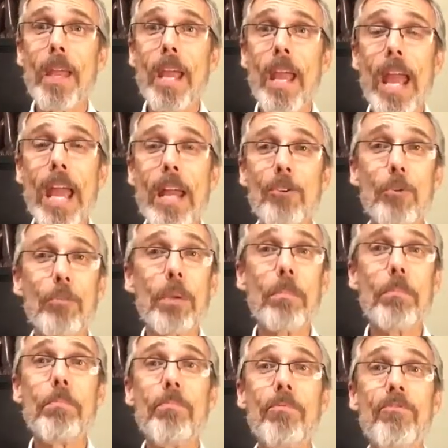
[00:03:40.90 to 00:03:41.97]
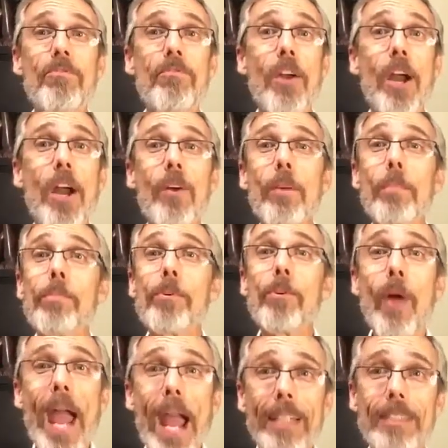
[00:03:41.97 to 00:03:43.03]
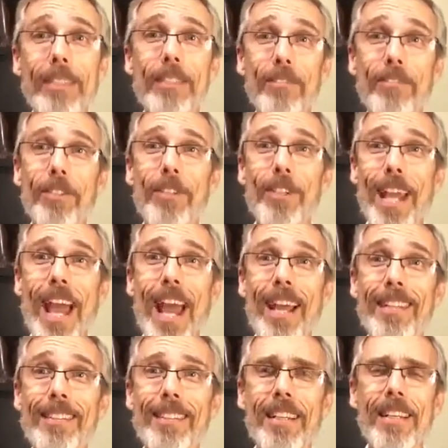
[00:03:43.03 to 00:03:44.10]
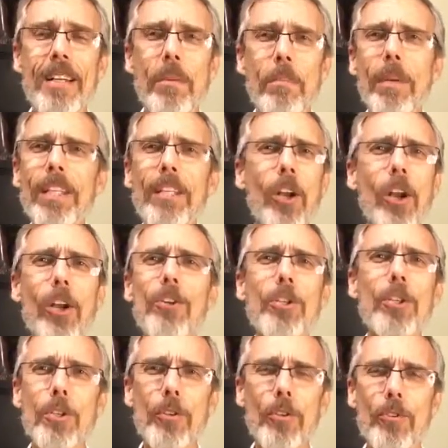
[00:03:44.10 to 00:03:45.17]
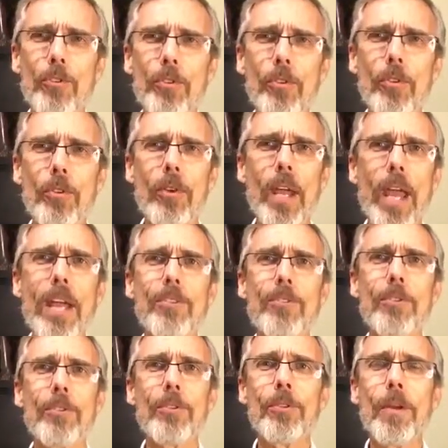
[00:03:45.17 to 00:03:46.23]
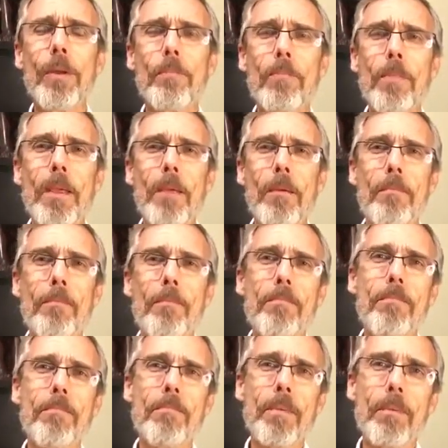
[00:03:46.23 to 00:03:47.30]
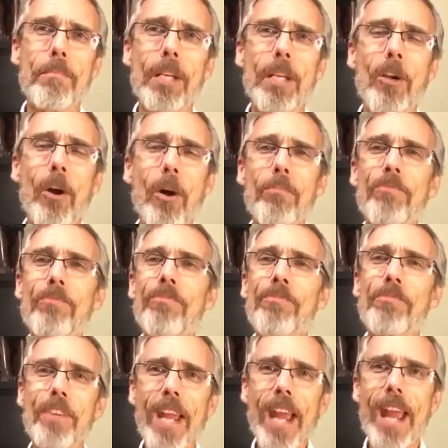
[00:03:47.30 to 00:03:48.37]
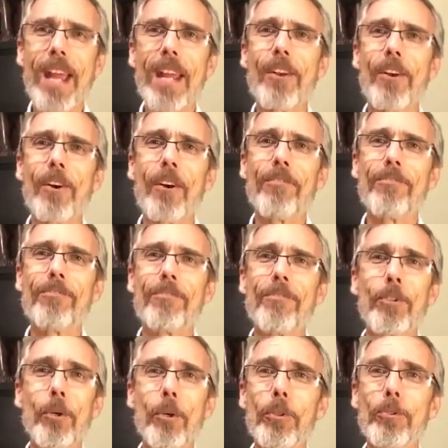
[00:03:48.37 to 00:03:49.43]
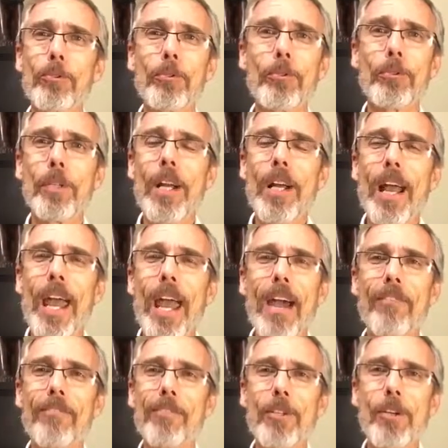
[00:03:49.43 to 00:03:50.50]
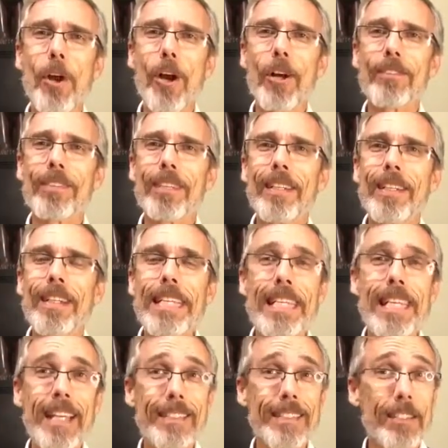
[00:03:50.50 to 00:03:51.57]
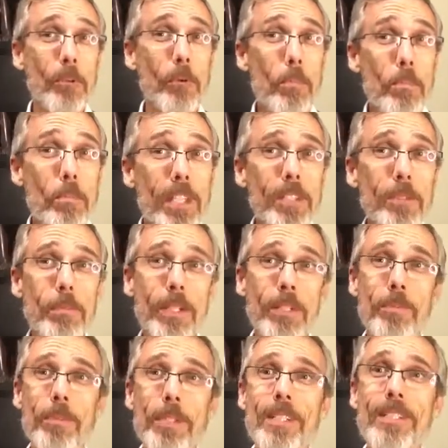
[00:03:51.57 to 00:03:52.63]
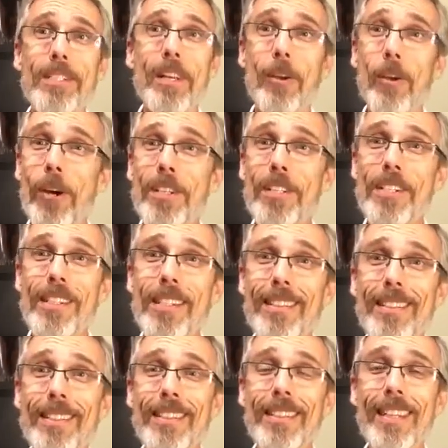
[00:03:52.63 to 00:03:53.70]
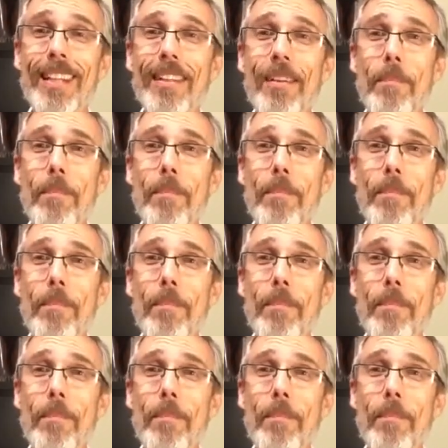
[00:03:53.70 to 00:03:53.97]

and to be very proactive in that. May the Lord use you as you become friend of those who have not yet a commitment with the Lord Jesus. And